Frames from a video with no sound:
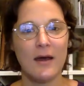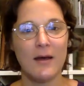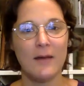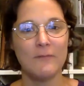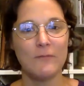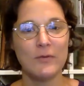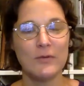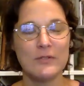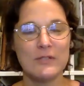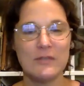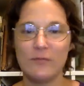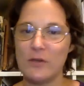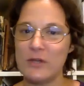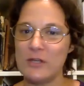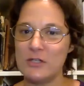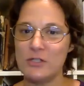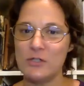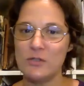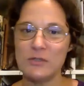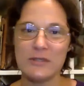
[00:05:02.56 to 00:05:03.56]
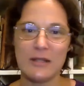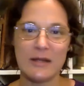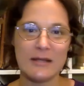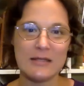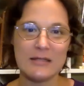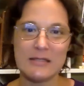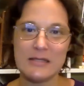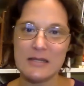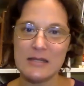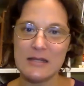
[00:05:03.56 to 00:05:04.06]
for different issues that I
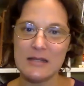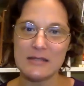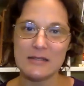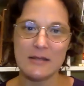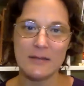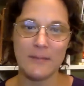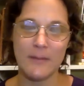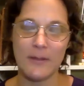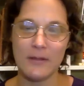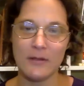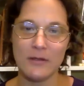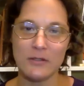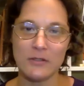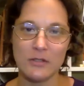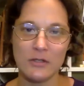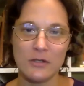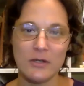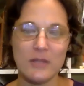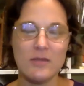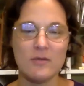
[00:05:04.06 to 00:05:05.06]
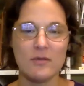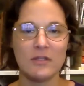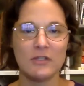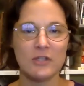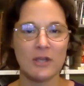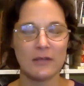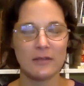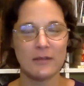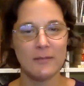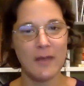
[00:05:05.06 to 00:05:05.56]
see as an appellate attorney. You can
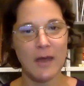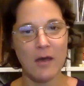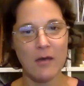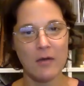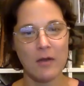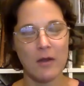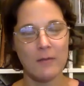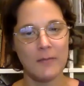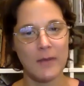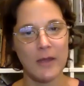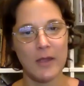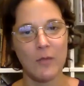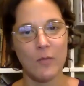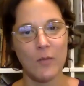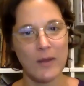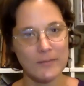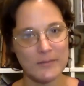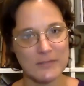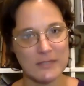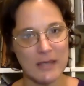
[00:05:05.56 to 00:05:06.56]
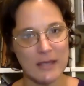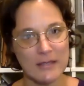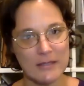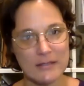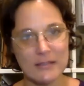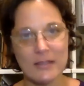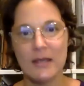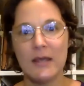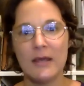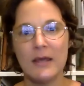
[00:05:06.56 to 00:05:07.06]
check them out on my
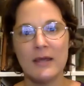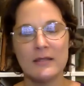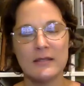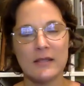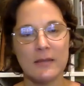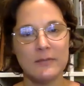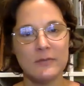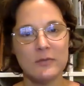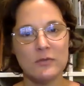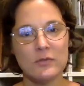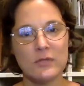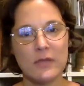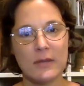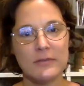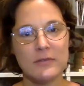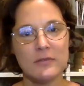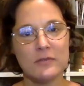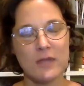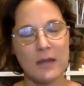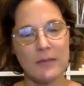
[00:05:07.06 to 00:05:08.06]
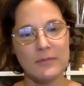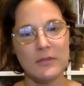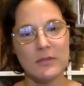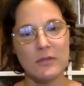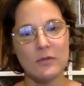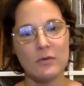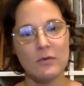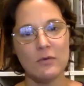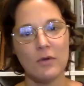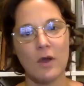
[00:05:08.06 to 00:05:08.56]
website,
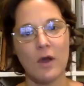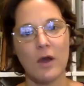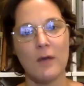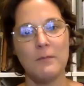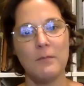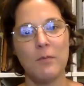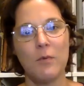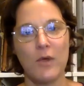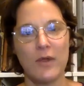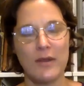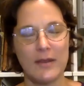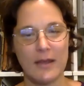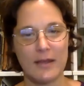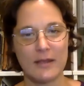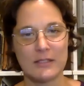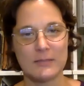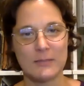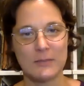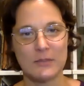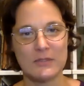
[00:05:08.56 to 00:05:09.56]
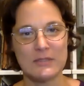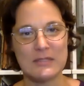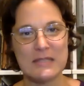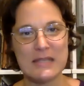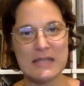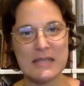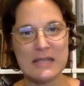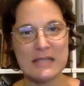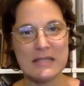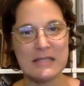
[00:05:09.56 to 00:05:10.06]

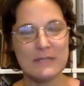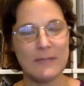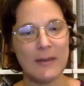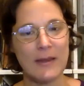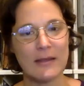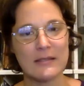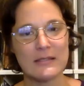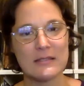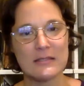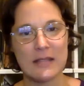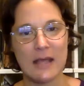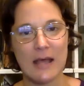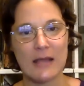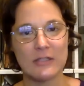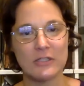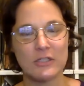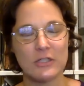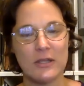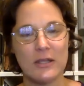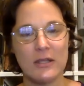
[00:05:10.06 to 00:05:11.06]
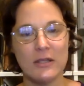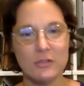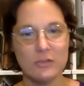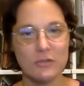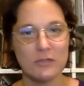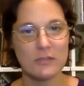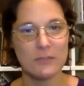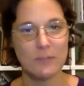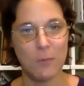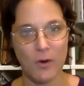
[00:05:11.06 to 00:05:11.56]

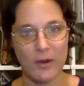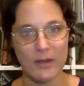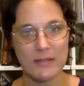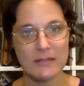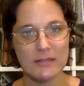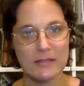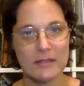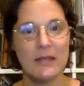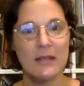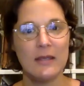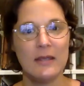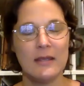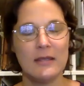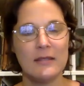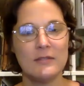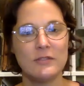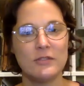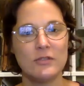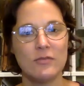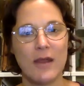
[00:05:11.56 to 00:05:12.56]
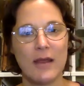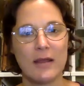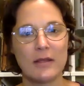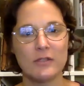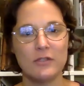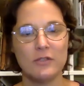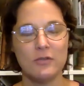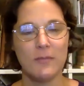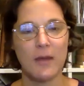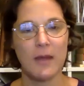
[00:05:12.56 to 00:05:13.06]
www.onpointexpertise.com/interest points is
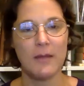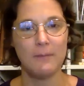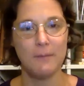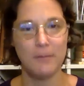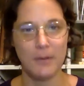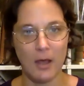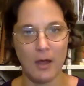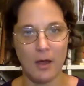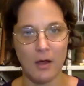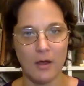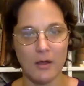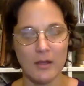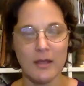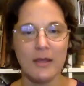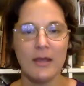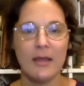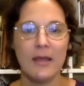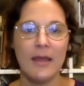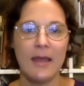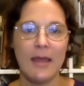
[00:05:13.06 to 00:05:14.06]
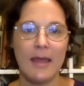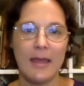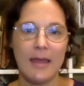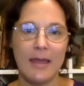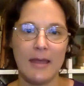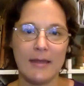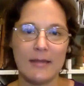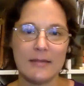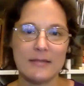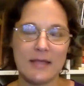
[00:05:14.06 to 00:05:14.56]
direct to my blog.
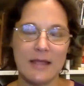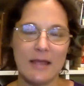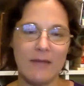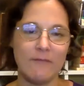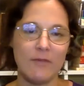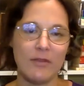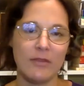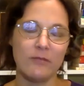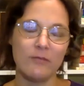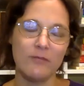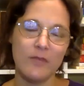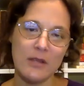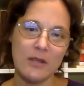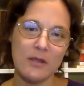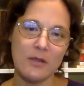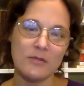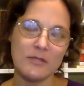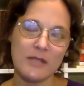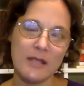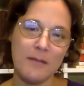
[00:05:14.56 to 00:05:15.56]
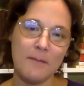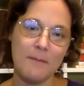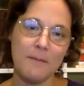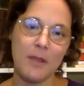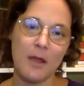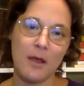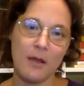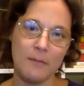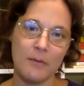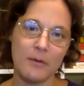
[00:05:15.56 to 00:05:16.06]
And I have other videos and
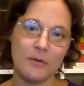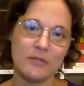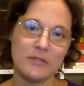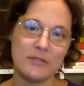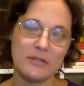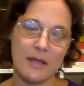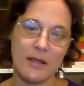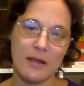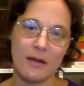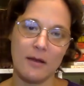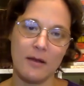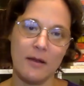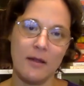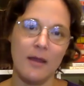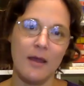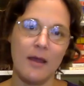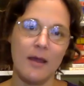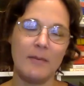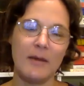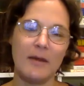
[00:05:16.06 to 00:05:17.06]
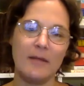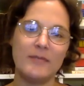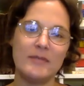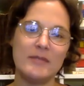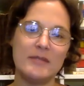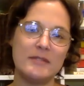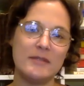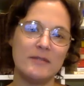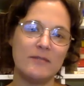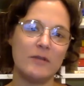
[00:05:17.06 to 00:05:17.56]
blog posts there about
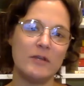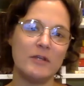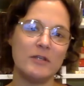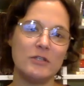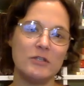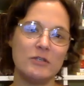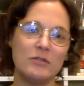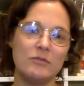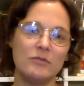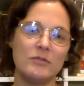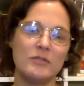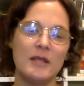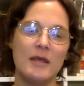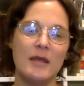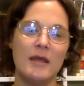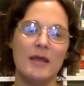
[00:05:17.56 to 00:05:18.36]
these different issues.